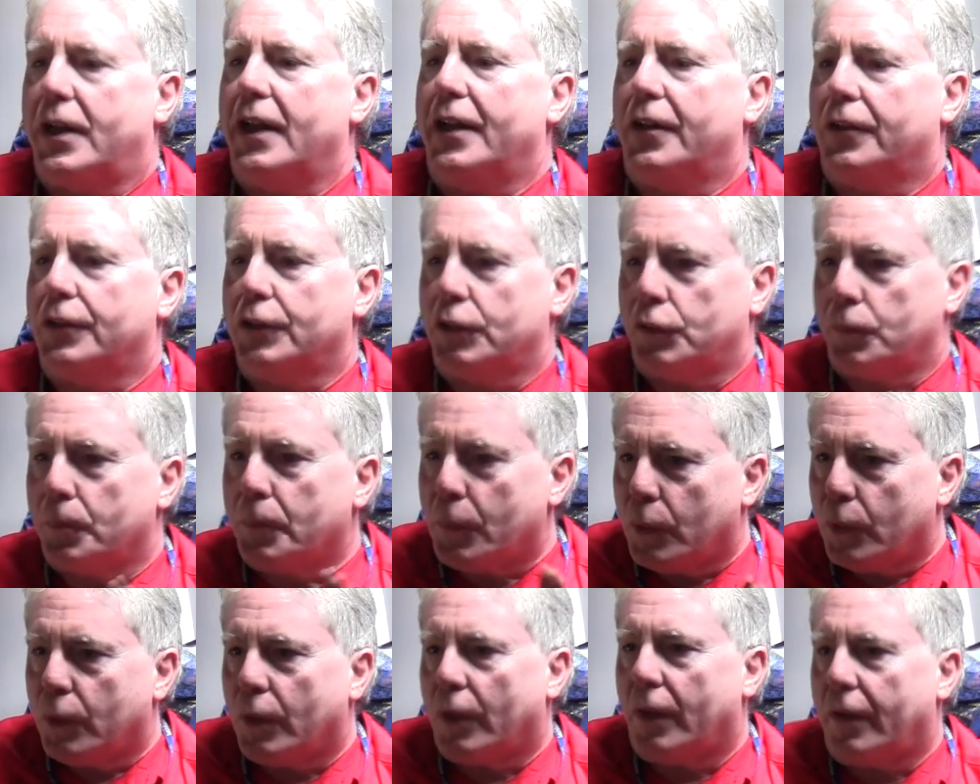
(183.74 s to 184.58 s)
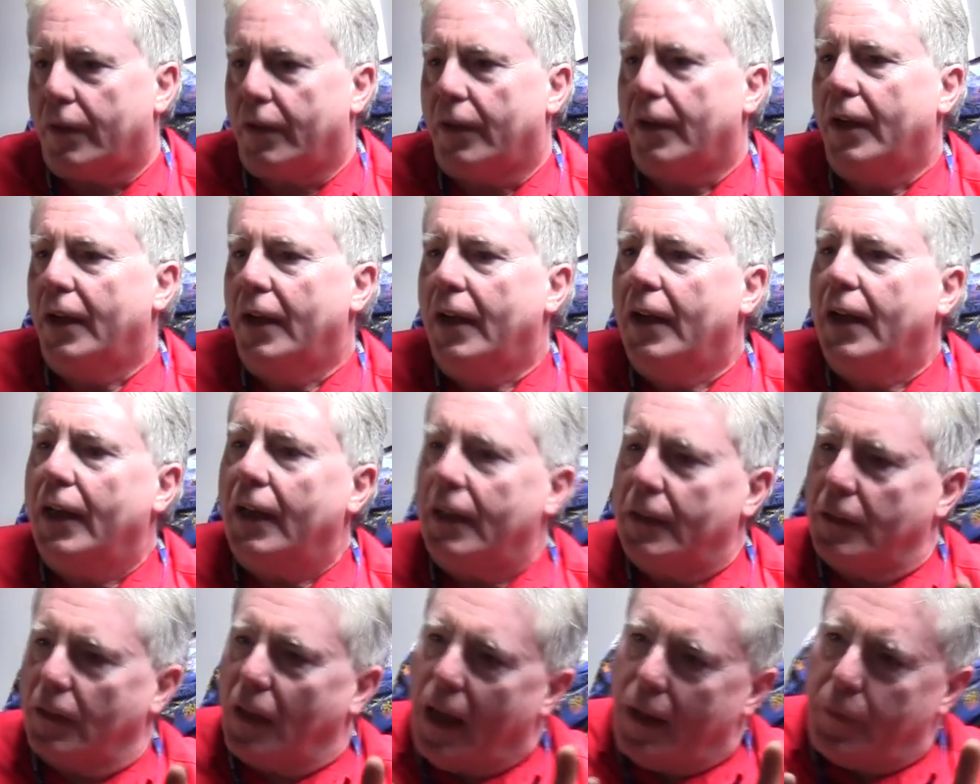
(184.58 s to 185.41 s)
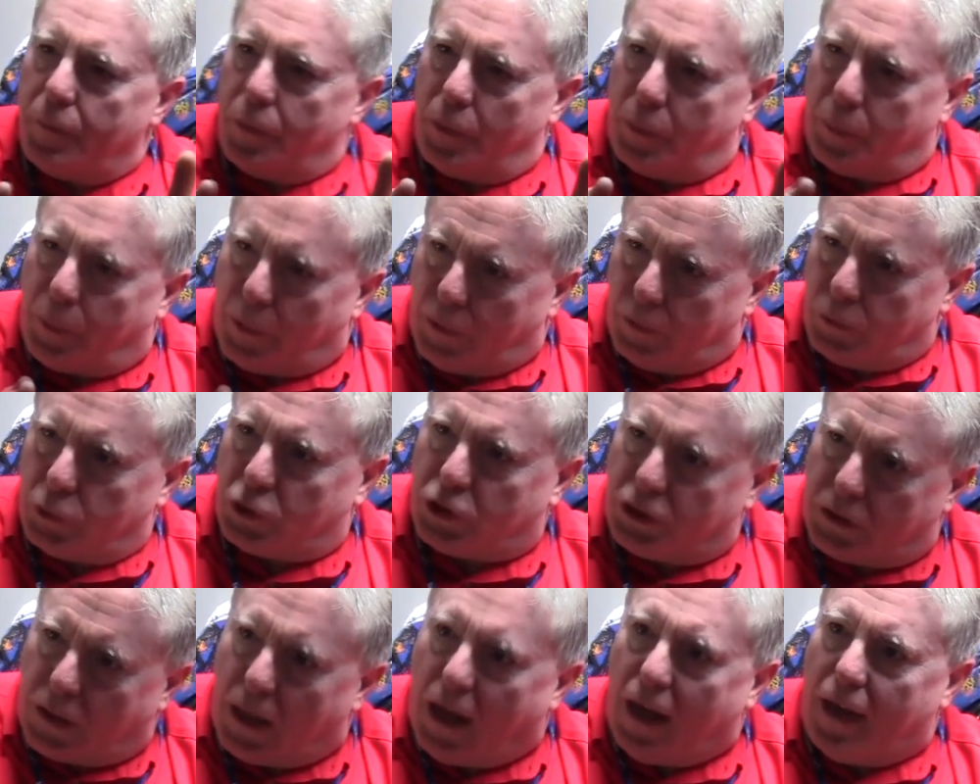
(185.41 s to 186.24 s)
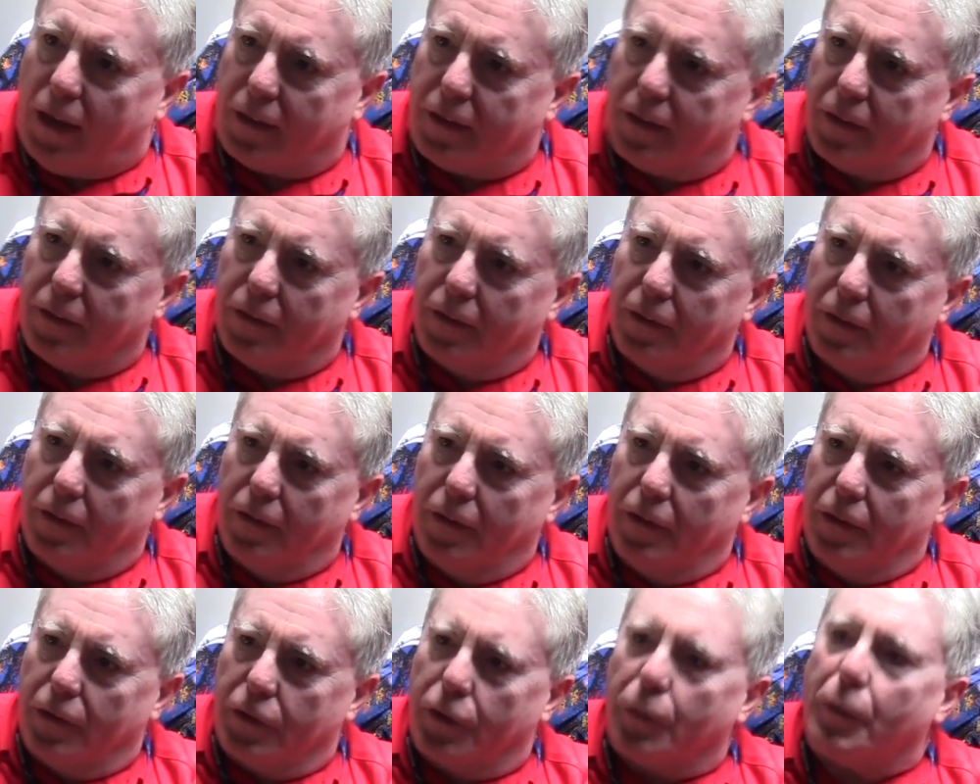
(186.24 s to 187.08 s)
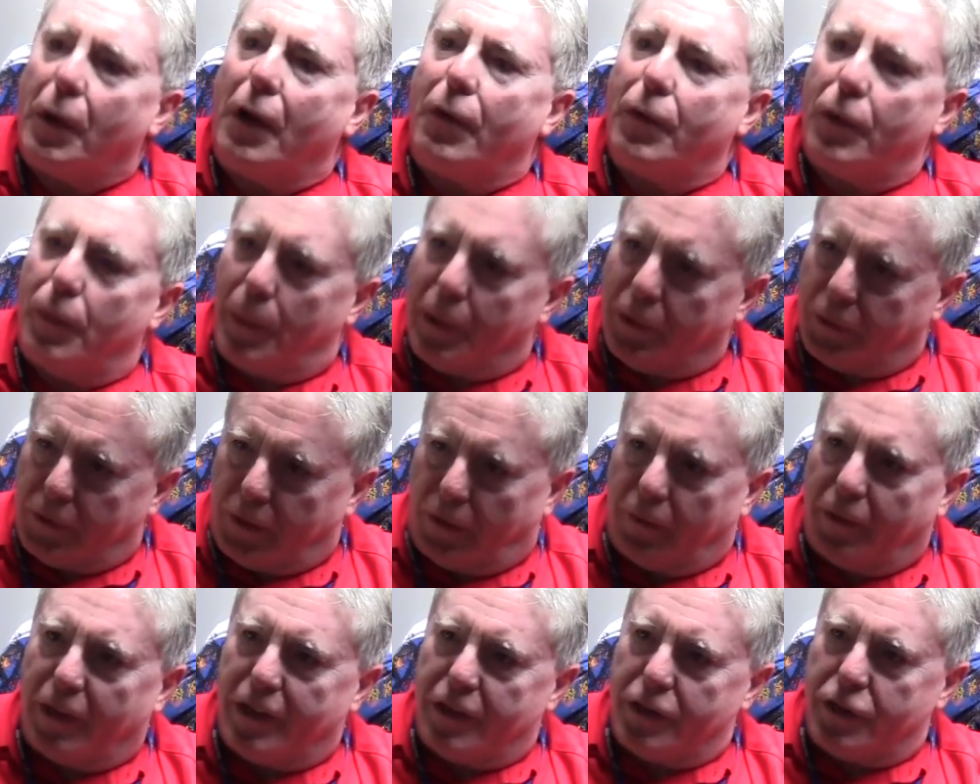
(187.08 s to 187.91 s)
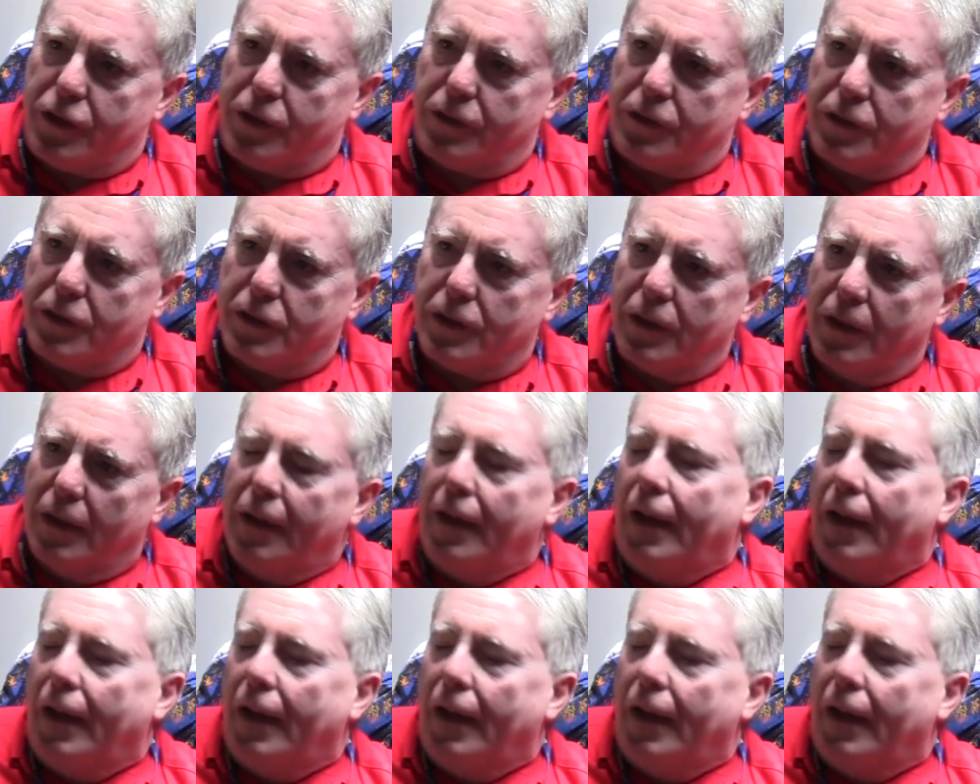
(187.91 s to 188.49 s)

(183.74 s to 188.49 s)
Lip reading: deal is more in line with Pro Stock. The way we build our engines.